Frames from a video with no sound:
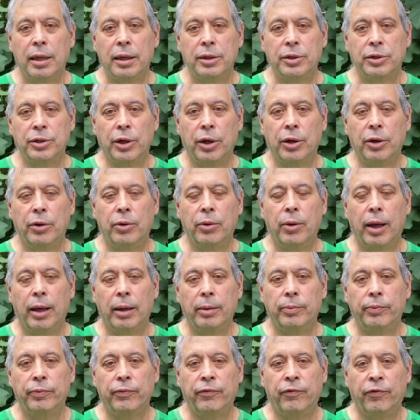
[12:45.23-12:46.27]
So
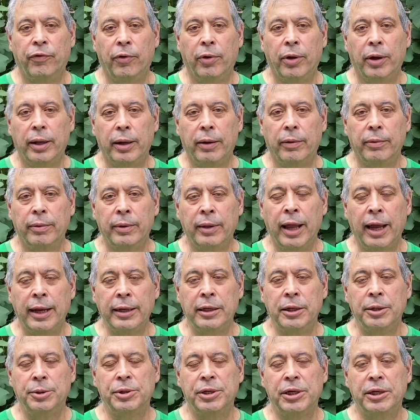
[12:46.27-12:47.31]
for
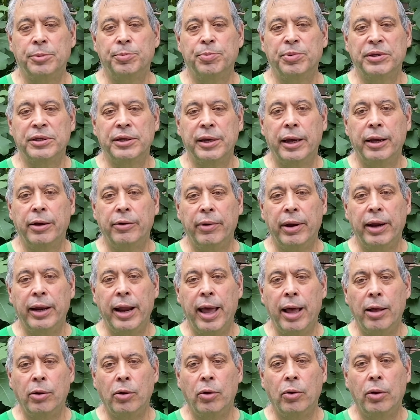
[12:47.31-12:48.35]
96% grain
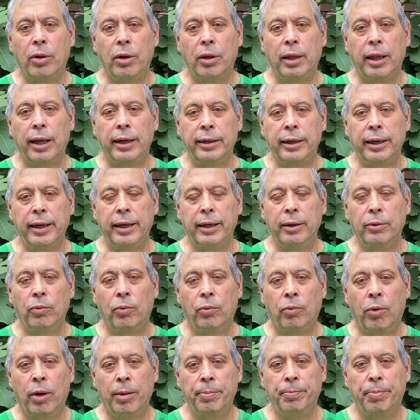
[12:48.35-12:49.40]
alcohol, I need
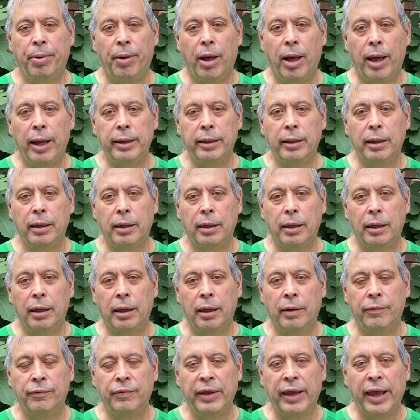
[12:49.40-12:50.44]
one part
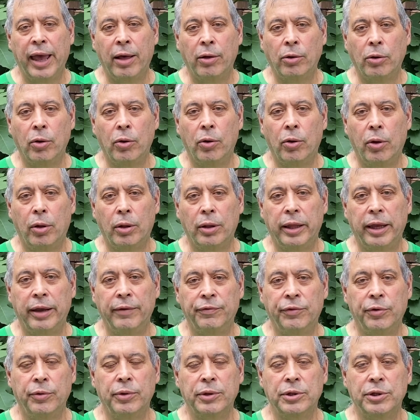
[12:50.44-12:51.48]
of the alcohol
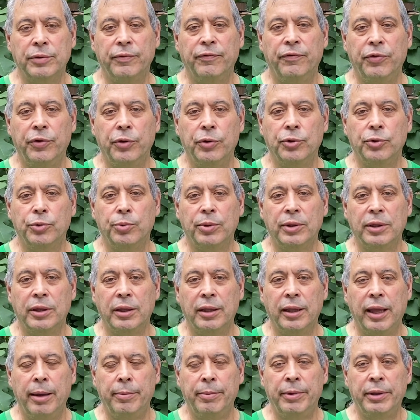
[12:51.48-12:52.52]
after it's infused with the
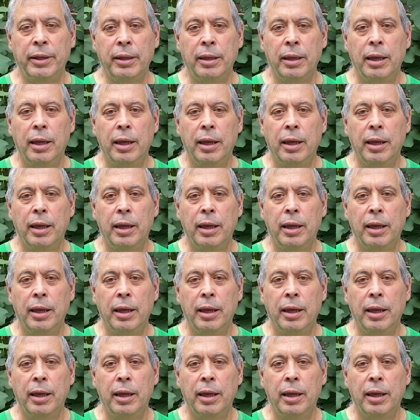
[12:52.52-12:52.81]
lemon